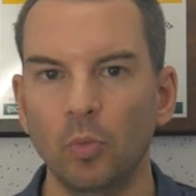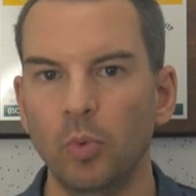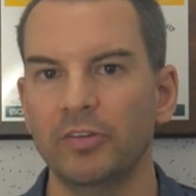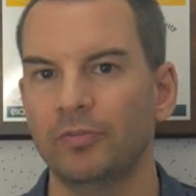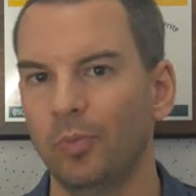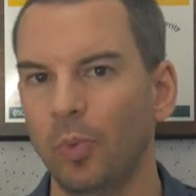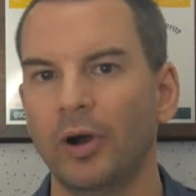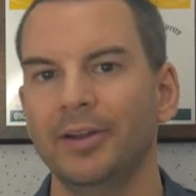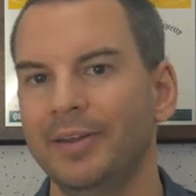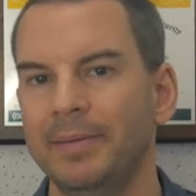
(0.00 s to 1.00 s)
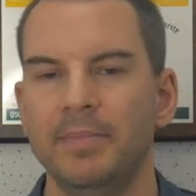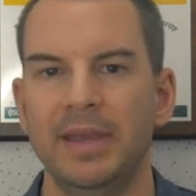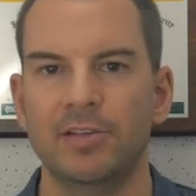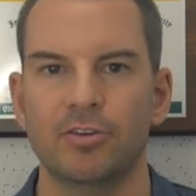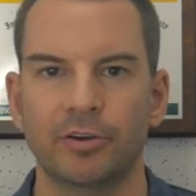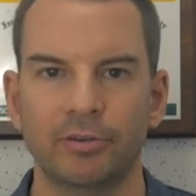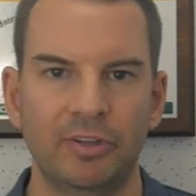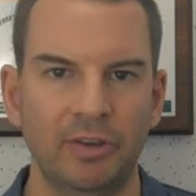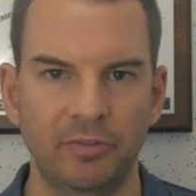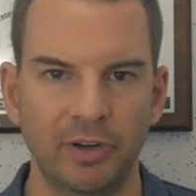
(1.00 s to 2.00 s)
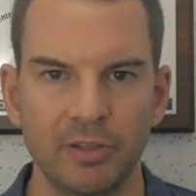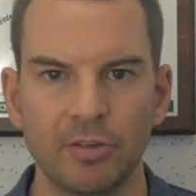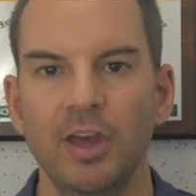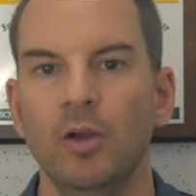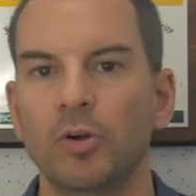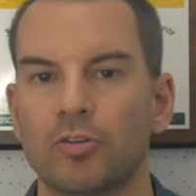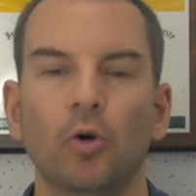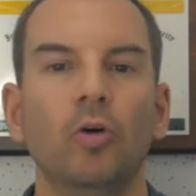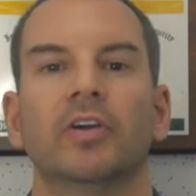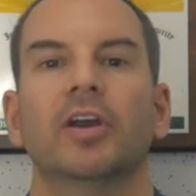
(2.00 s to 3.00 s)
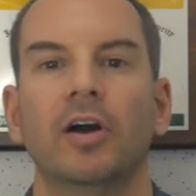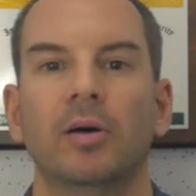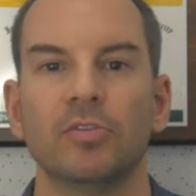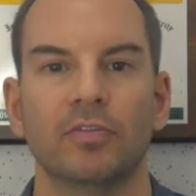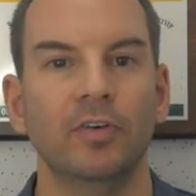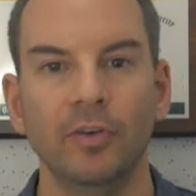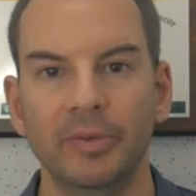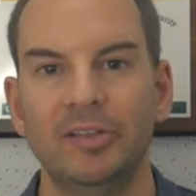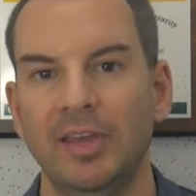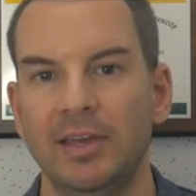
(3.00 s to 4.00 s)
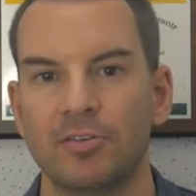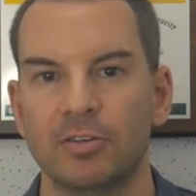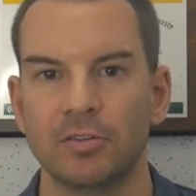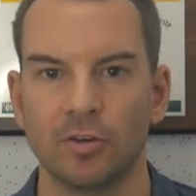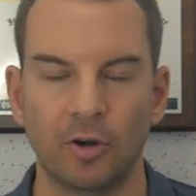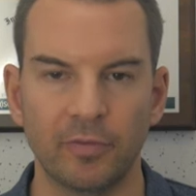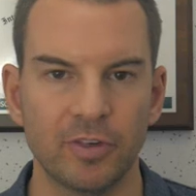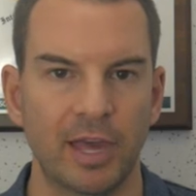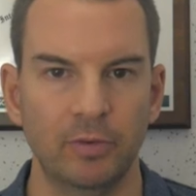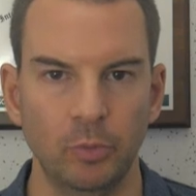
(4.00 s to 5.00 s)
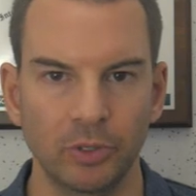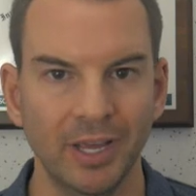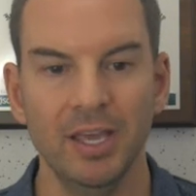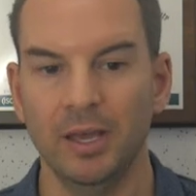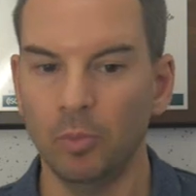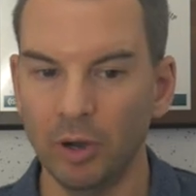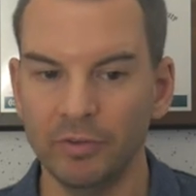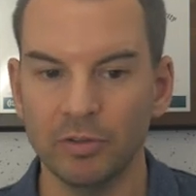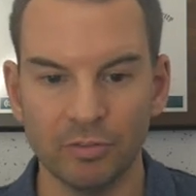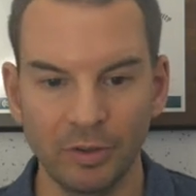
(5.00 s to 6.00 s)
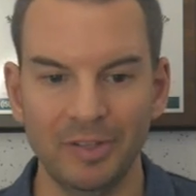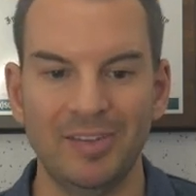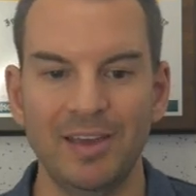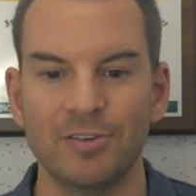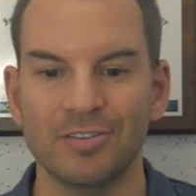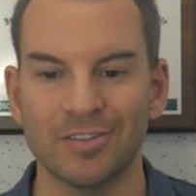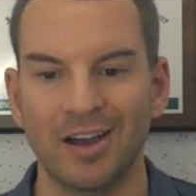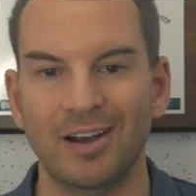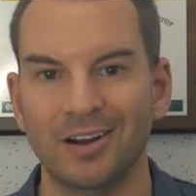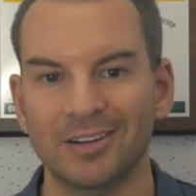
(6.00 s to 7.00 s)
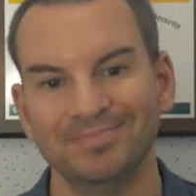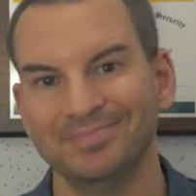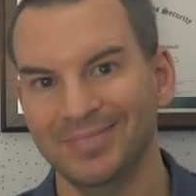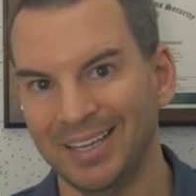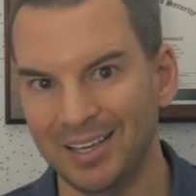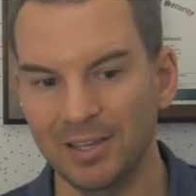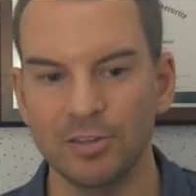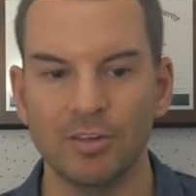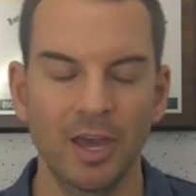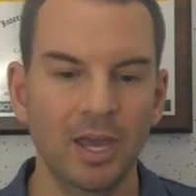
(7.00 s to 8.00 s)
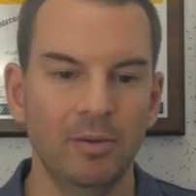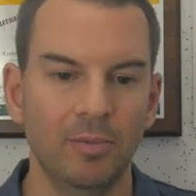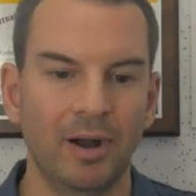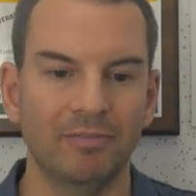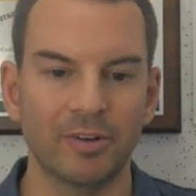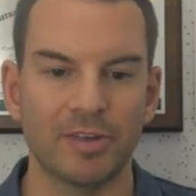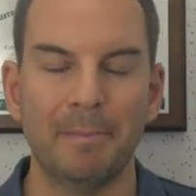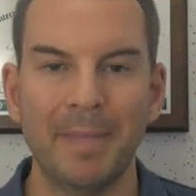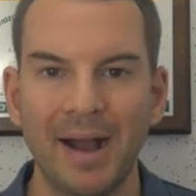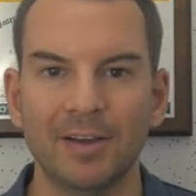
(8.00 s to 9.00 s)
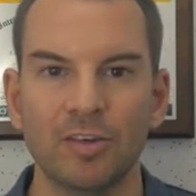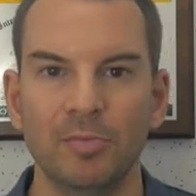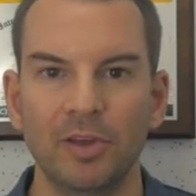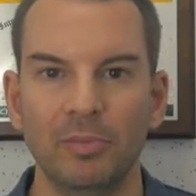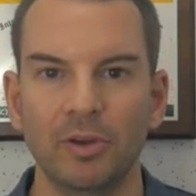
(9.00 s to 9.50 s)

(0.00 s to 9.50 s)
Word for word: with one major difference, which overcomes the limitations of 7 mode. what those limitations are is there's a maximum